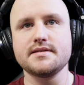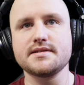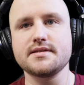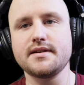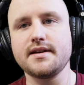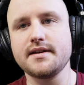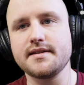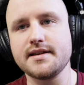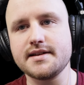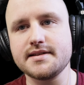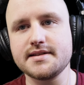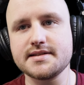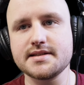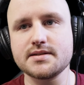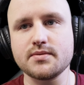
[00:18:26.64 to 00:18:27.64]
So yeah,
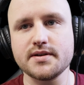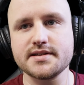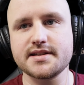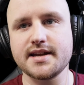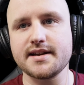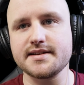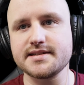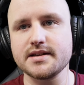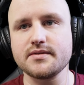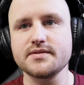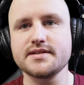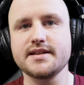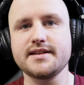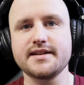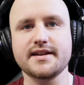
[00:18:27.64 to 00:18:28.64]
this is what it kind of
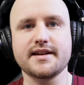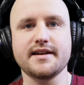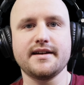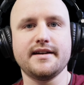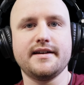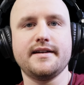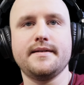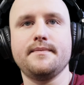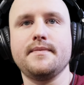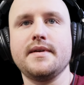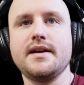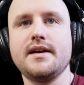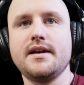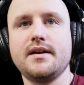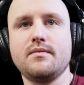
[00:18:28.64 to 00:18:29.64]
sounds like.
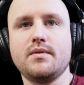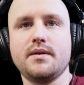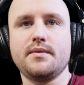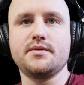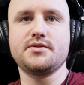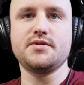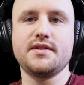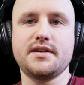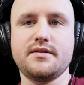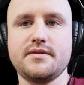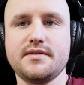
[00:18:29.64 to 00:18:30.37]
What I will do now